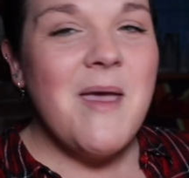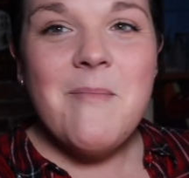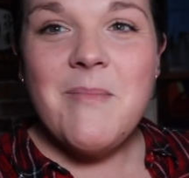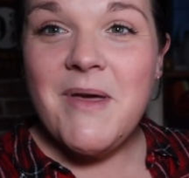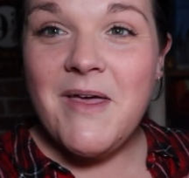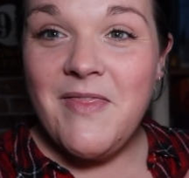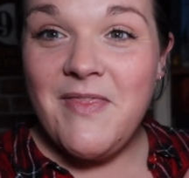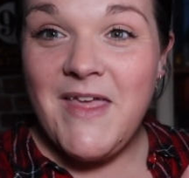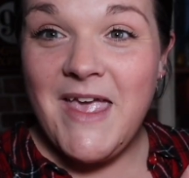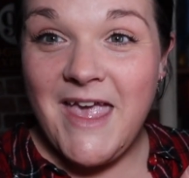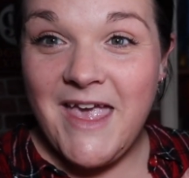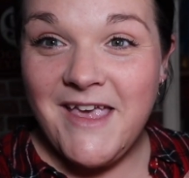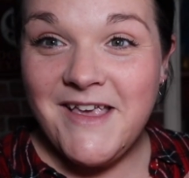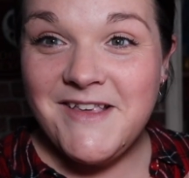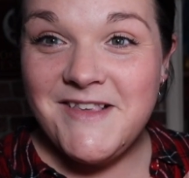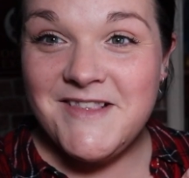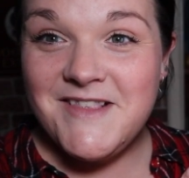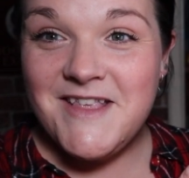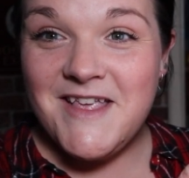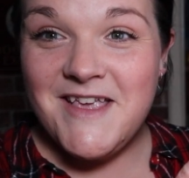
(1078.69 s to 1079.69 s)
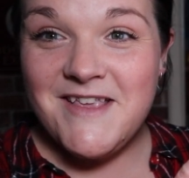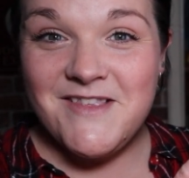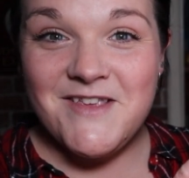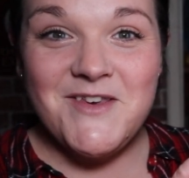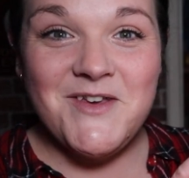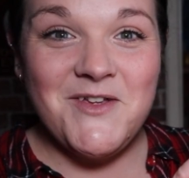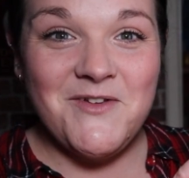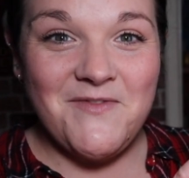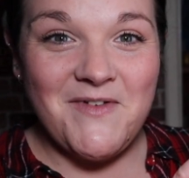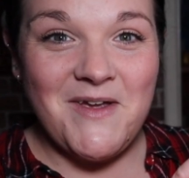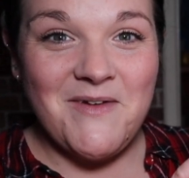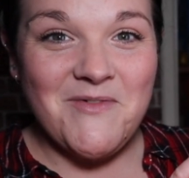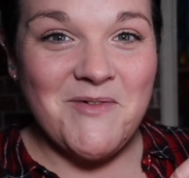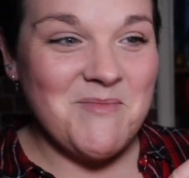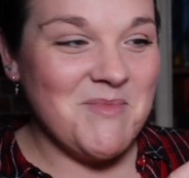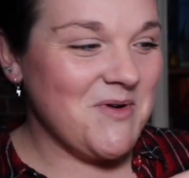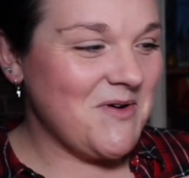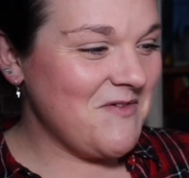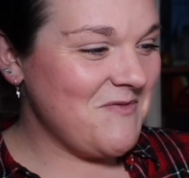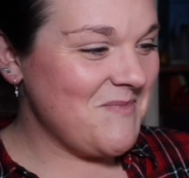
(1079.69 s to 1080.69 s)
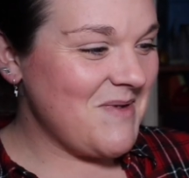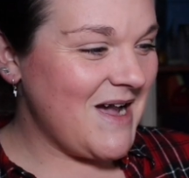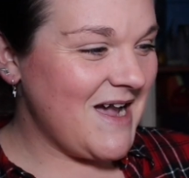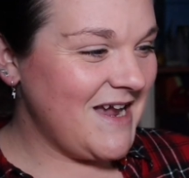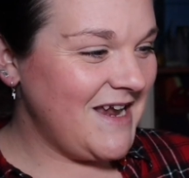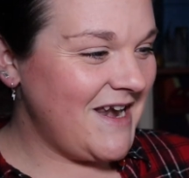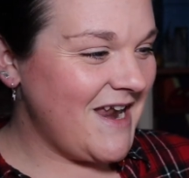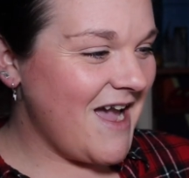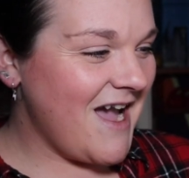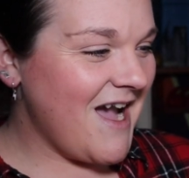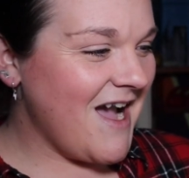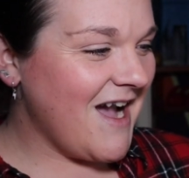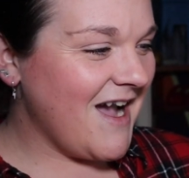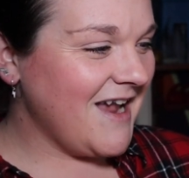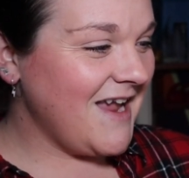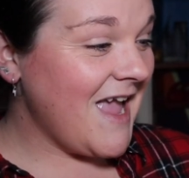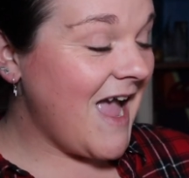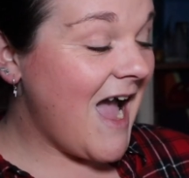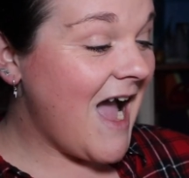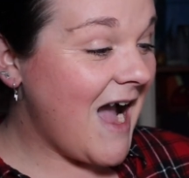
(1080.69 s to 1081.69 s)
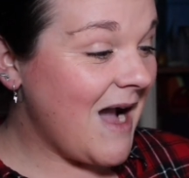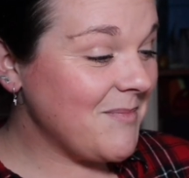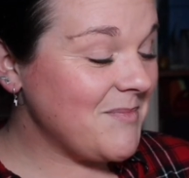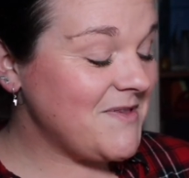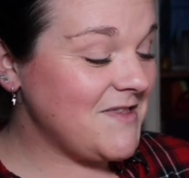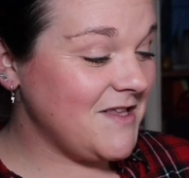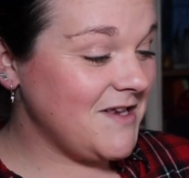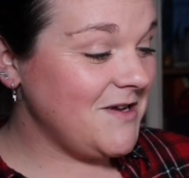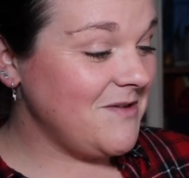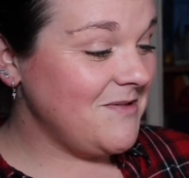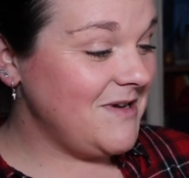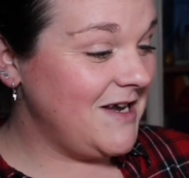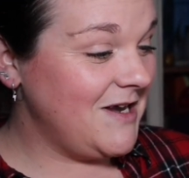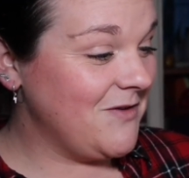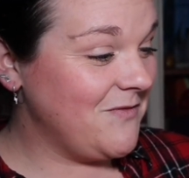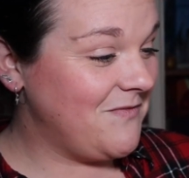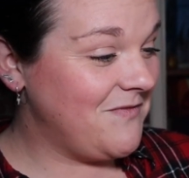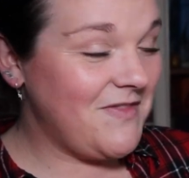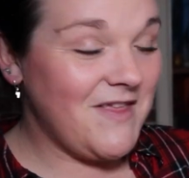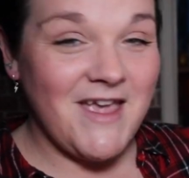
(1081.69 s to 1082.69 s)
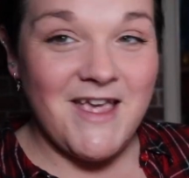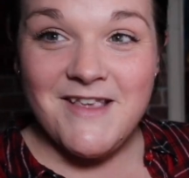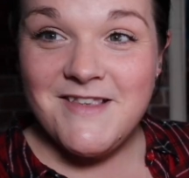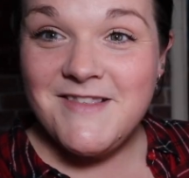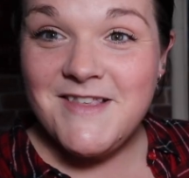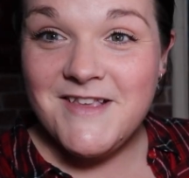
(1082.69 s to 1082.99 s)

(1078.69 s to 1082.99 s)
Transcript: But this is a new favourite mug of mine. I absolutely love this.